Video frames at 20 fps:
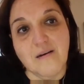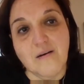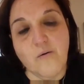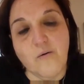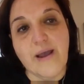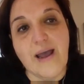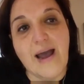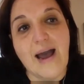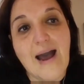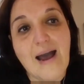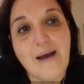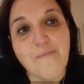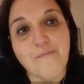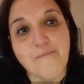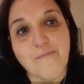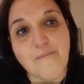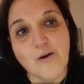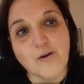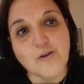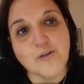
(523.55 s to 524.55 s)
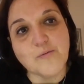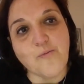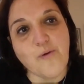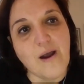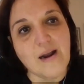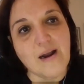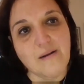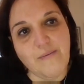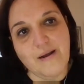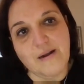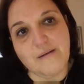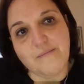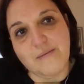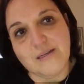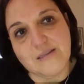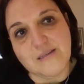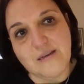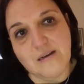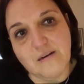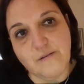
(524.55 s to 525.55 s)
where I'm most proud about
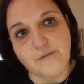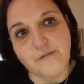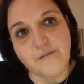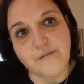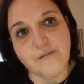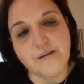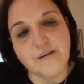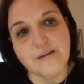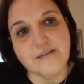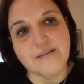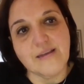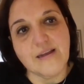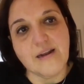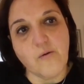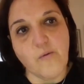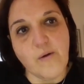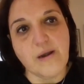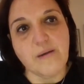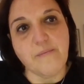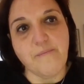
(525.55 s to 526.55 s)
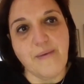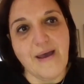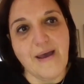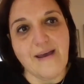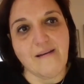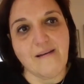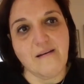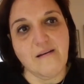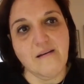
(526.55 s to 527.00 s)
myself, is that I went back.